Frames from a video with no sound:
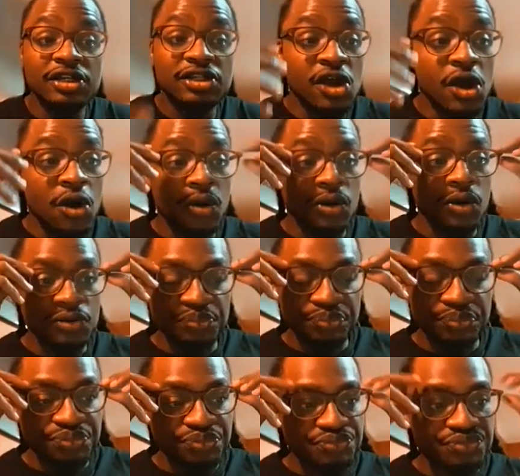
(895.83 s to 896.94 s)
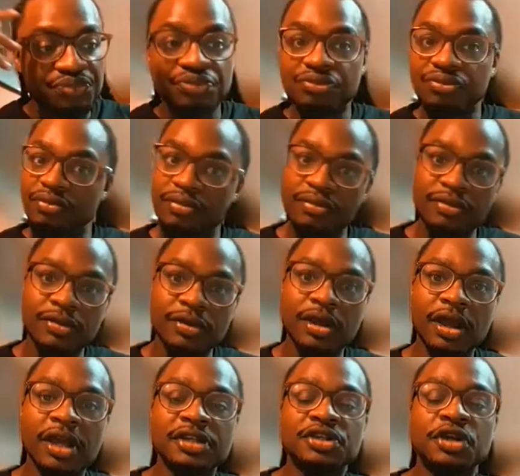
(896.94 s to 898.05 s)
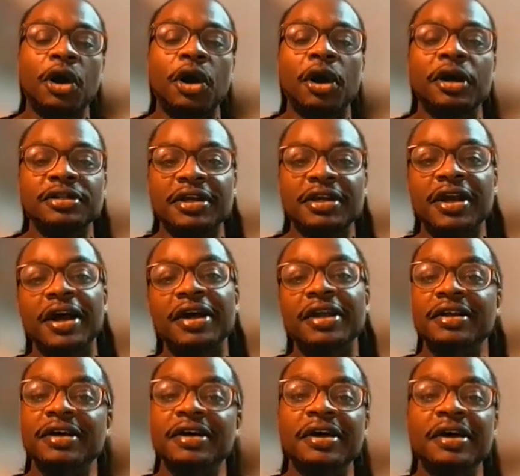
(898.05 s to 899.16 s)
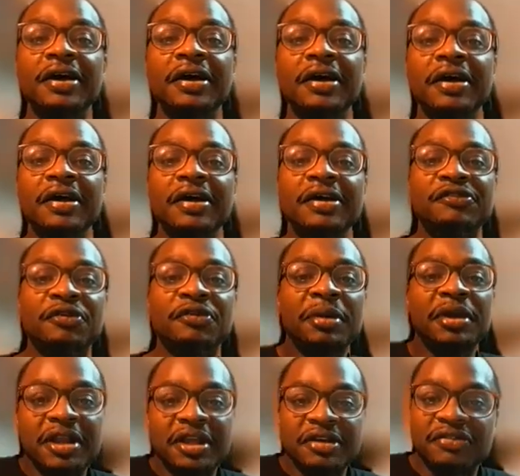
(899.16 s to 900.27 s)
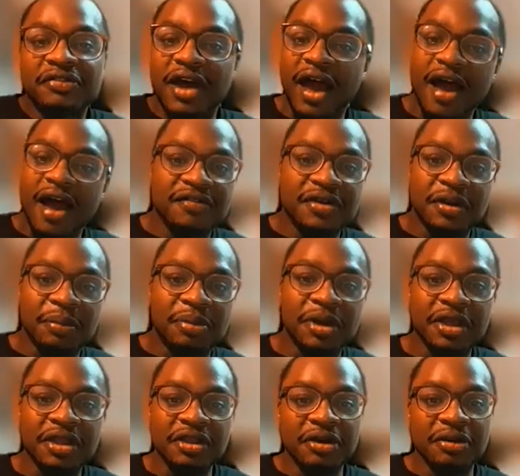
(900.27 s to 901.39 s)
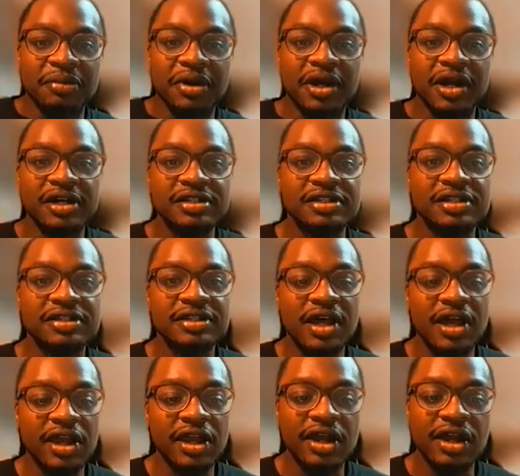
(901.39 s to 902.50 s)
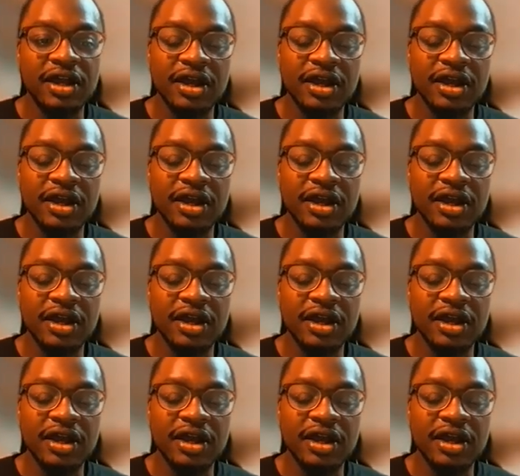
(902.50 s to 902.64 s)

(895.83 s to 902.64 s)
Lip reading: So it's hard to kind of for me to even have an opinion, because it's like